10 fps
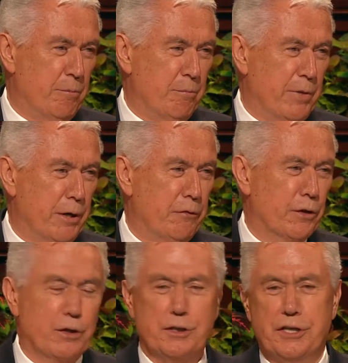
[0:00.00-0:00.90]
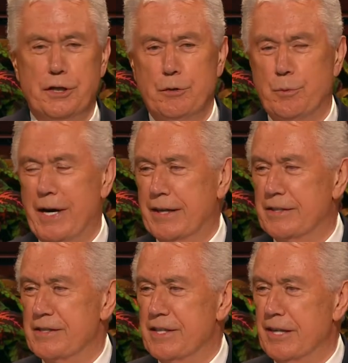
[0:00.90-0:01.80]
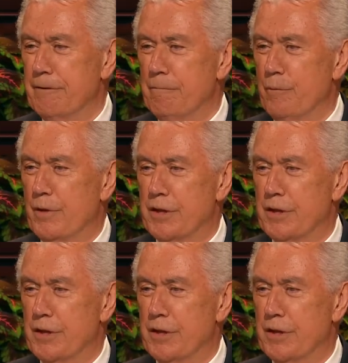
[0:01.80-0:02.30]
But if you continue practicing,